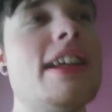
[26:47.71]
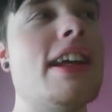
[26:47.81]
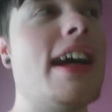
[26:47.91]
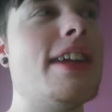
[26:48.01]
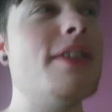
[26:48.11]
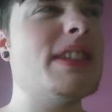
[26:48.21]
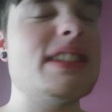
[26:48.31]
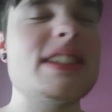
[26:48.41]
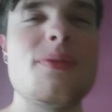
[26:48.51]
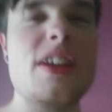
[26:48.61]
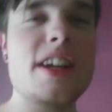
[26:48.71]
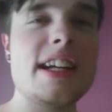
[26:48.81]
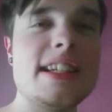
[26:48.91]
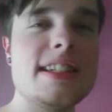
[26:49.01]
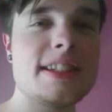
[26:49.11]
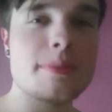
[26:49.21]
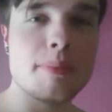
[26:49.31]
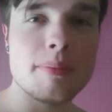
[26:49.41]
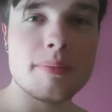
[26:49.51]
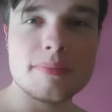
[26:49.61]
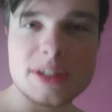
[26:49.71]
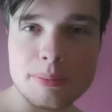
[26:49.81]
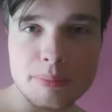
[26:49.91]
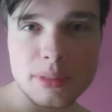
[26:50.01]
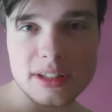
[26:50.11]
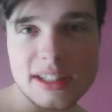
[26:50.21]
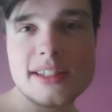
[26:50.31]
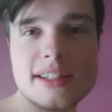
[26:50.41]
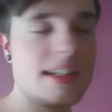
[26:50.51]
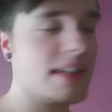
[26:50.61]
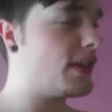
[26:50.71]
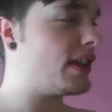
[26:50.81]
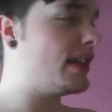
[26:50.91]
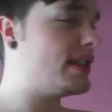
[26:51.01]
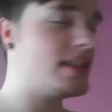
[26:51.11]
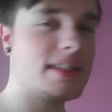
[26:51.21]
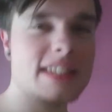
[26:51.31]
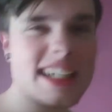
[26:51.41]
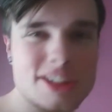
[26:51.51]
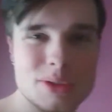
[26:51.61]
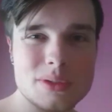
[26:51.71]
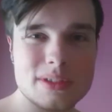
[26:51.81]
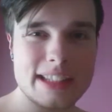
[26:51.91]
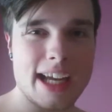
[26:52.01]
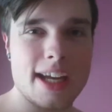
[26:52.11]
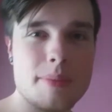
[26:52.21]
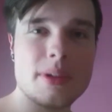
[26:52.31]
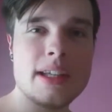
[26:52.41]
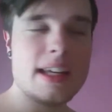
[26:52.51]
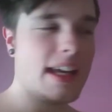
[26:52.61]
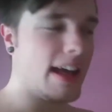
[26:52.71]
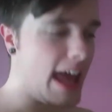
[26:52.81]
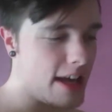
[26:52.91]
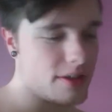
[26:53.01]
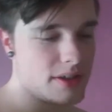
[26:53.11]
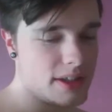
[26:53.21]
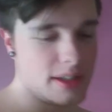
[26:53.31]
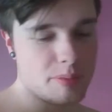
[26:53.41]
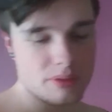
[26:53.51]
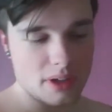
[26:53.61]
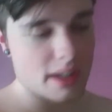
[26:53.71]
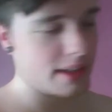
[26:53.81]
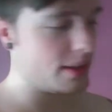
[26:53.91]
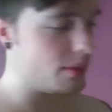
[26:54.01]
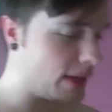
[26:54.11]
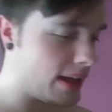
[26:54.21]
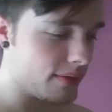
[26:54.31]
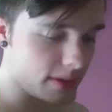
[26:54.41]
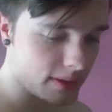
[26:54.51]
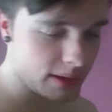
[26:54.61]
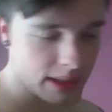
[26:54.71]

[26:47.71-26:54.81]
And it was just very symbolistic, very sexual type energy, prana, whatever.